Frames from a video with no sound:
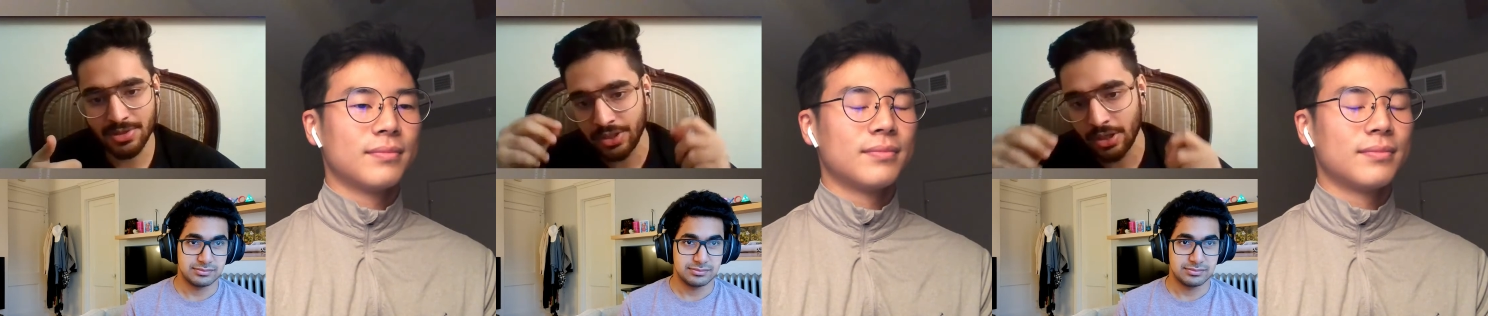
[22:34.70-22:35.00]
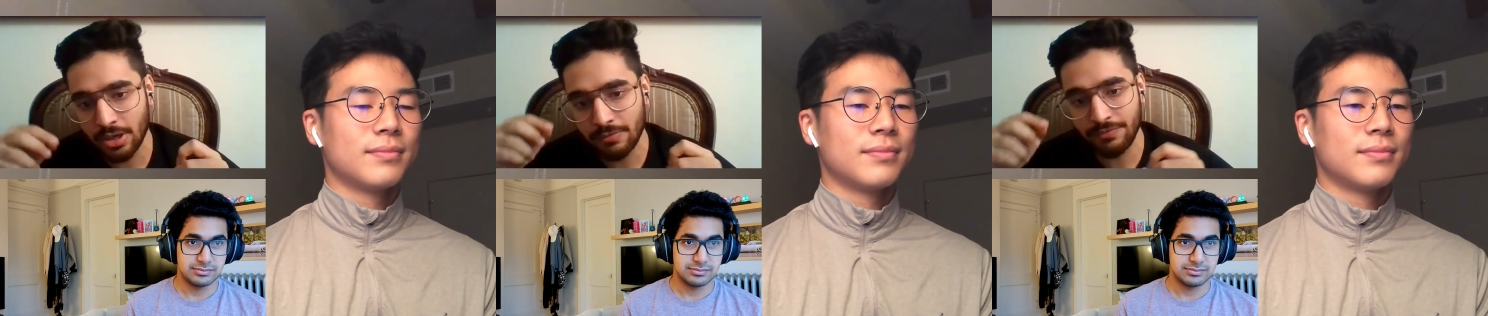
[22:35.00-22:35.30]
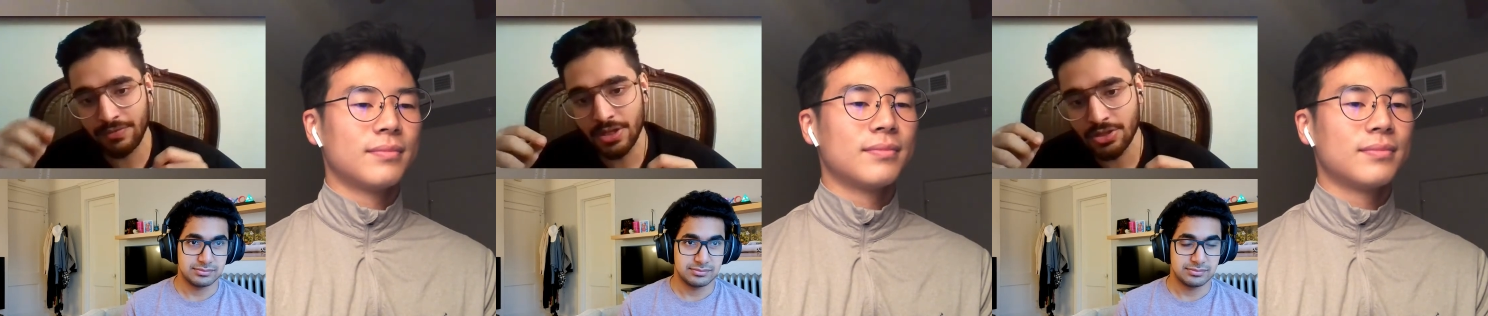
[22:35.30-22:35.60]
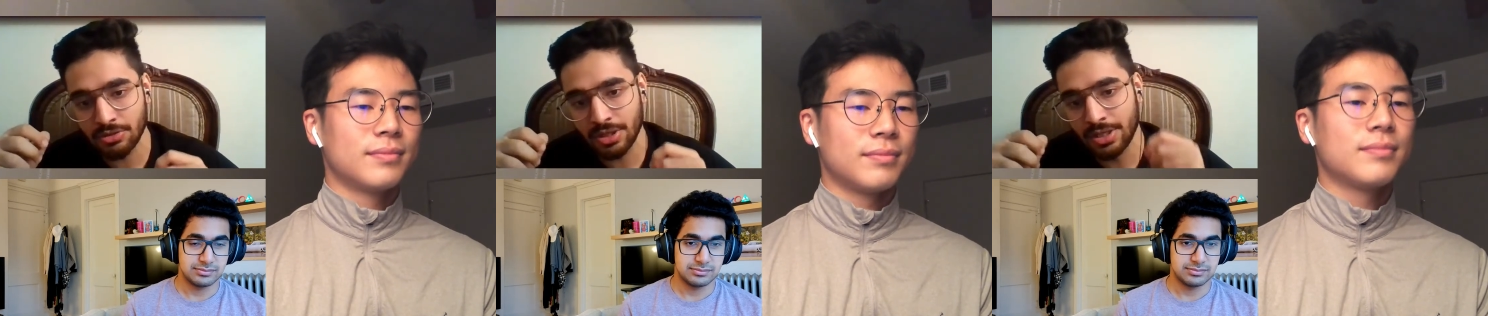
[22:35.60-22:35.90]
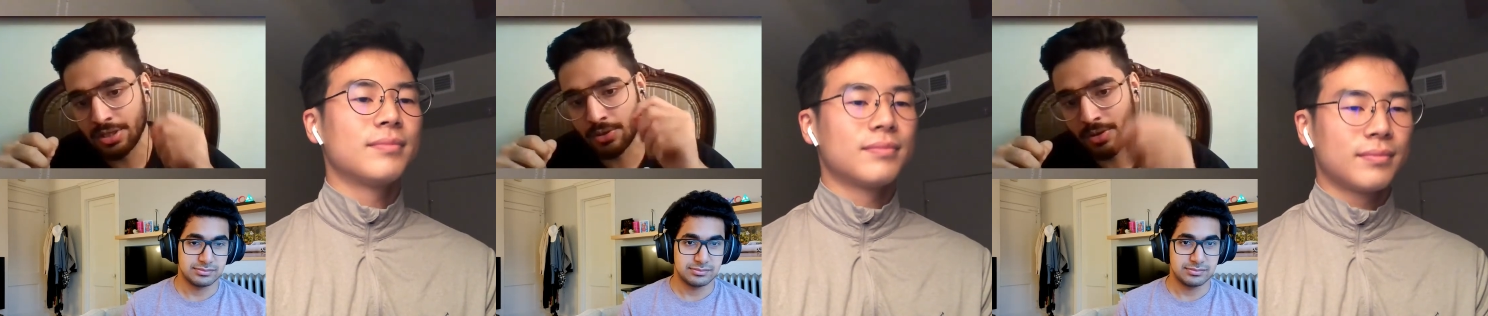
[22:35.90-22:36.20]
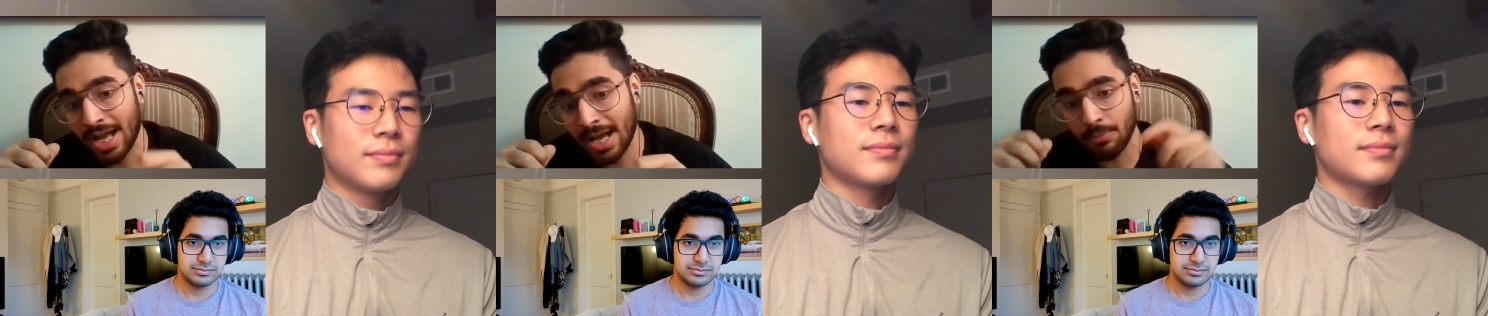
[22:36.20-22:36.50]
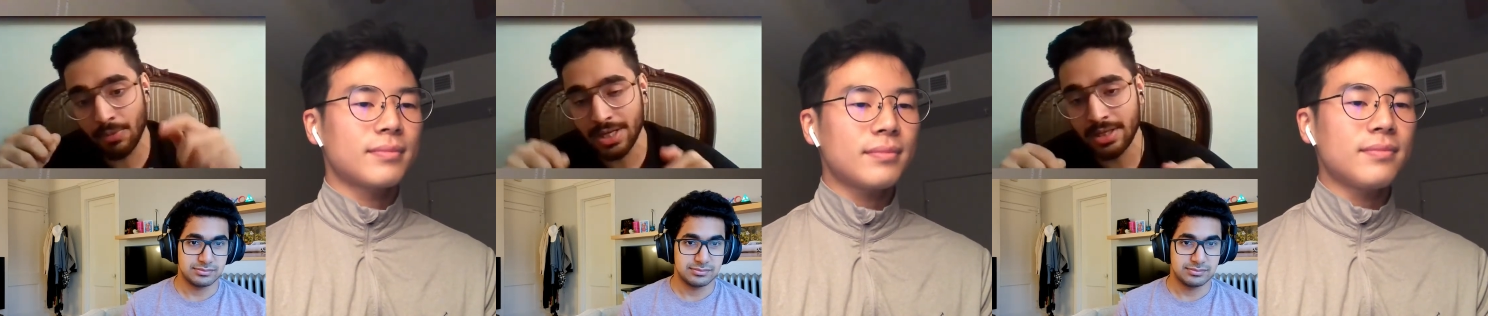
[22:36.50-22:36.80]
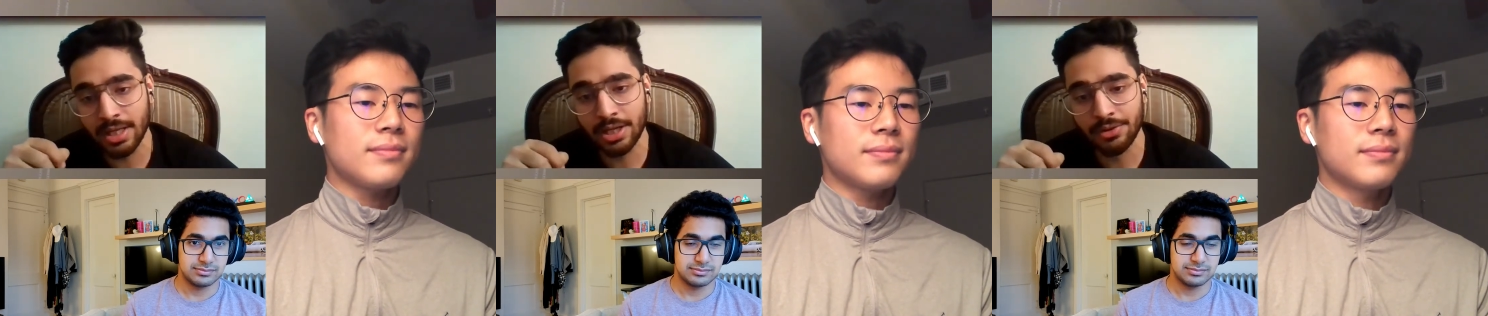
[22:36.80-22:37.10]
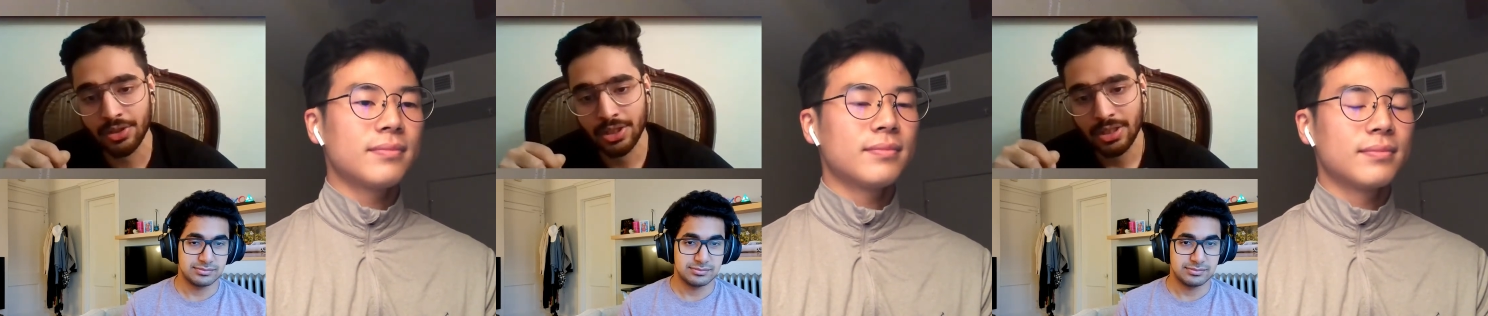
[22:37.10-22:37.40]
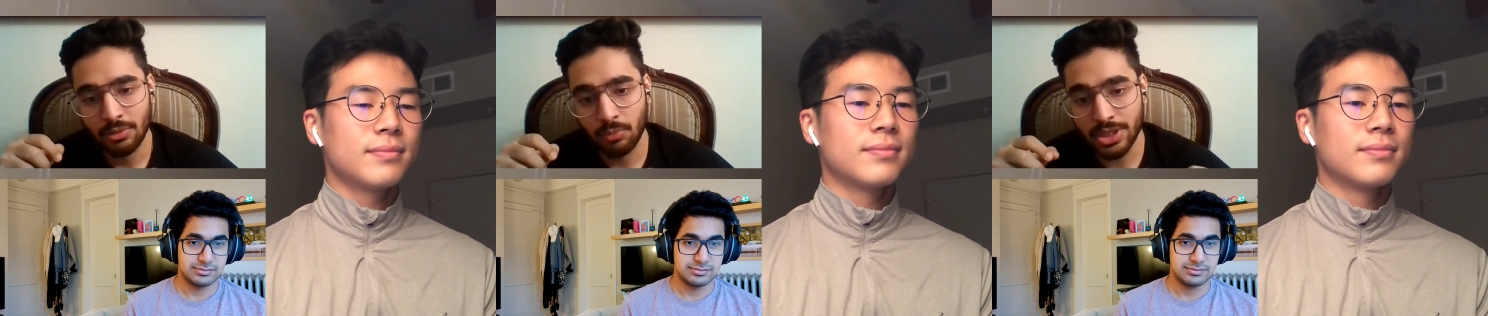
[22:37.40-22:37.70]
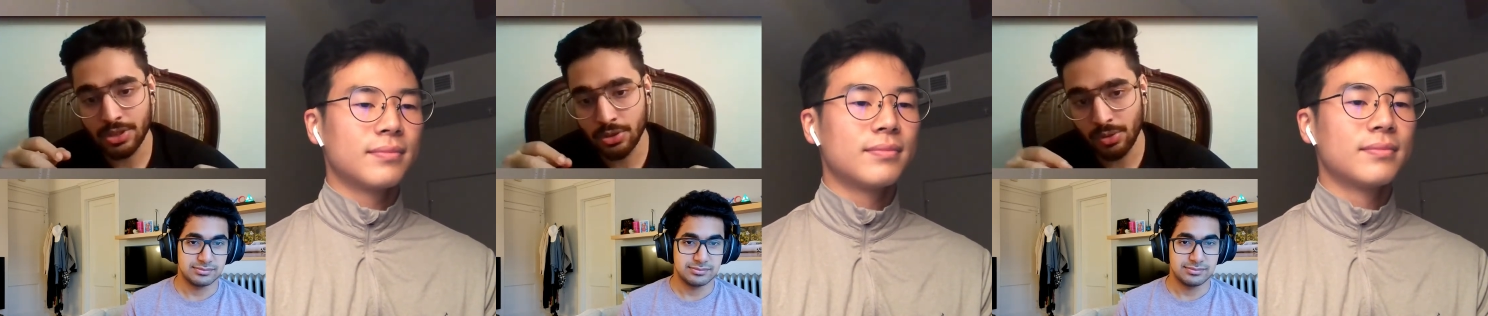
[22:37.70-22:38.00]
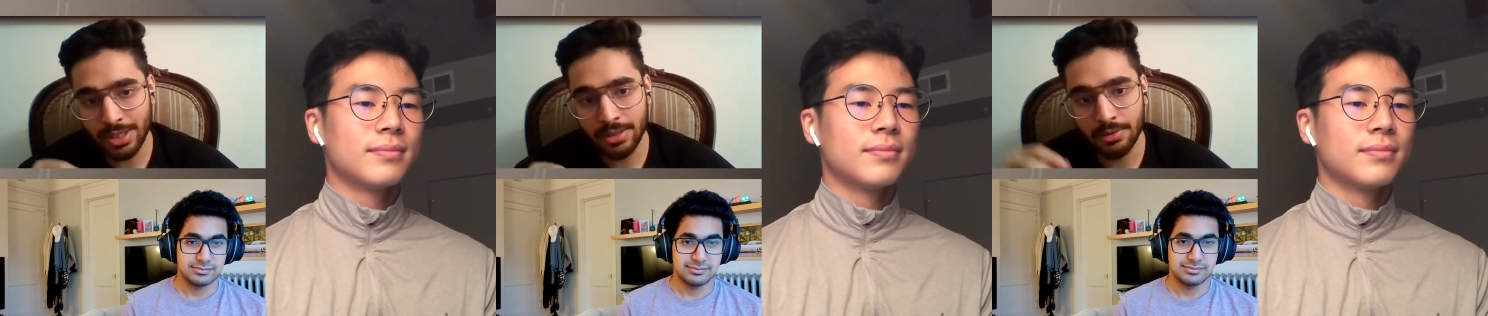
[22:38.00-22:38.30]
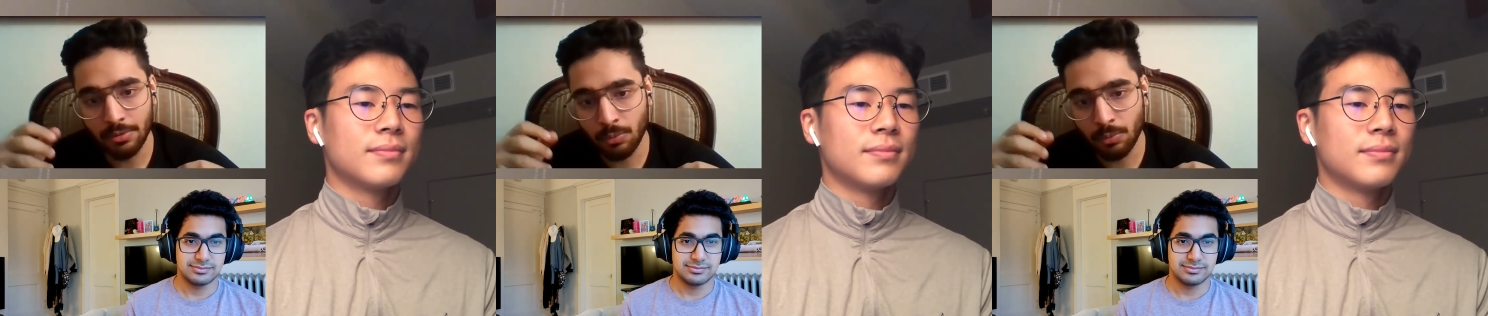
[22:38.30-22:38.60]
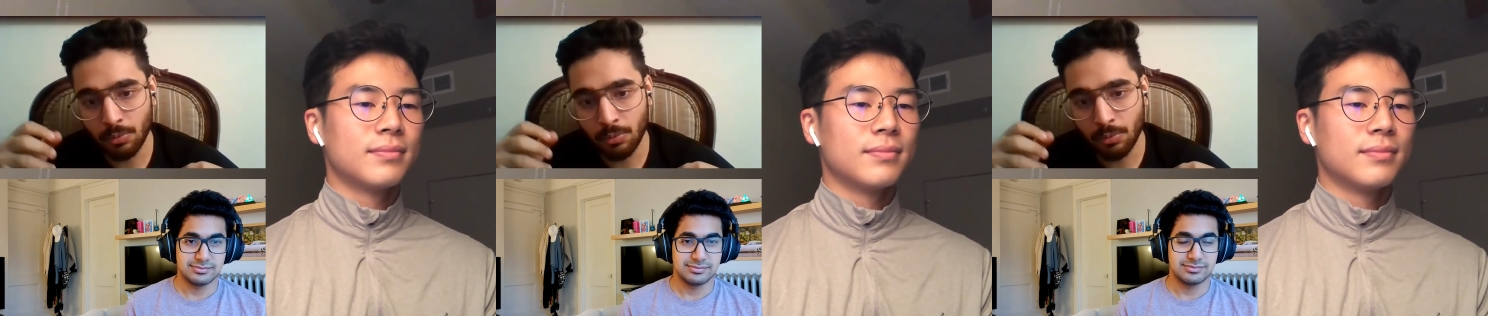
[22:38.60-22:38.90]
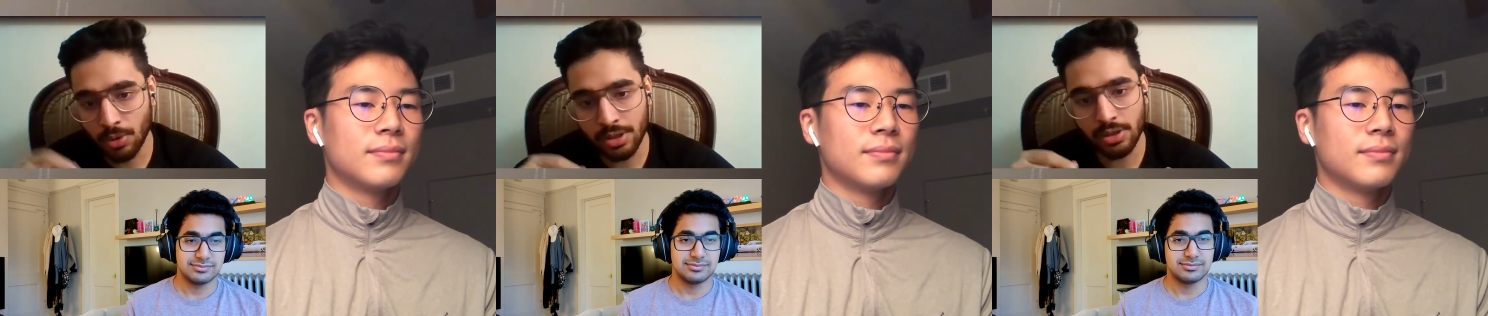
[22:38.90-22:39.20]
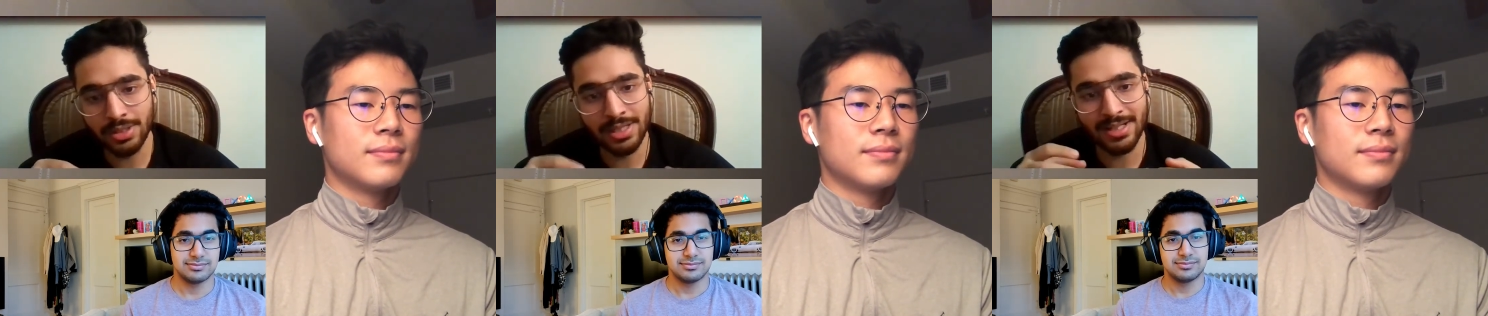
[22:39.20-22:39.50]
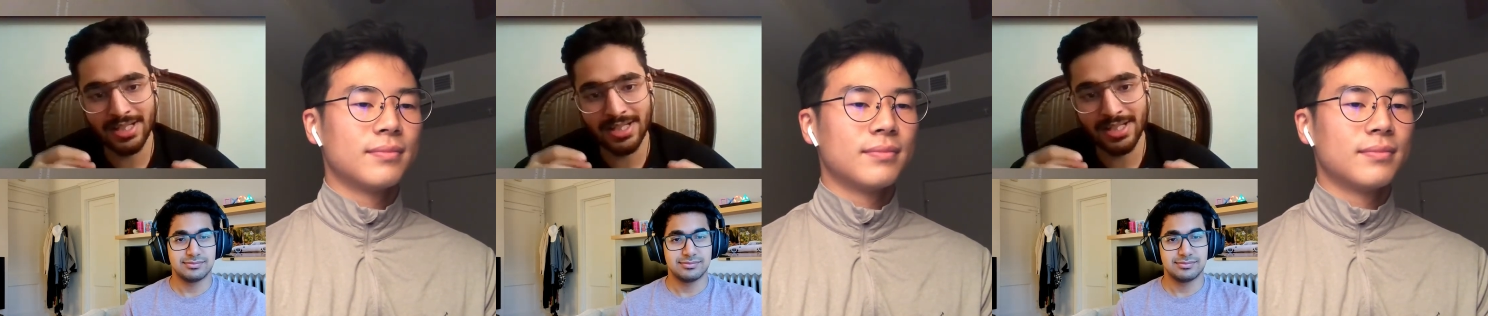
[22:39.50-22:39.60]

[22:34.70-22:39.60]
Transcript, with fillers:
Speaker 1: isn't using. Maybe you can use a VR feature in your app right now, which you can work on and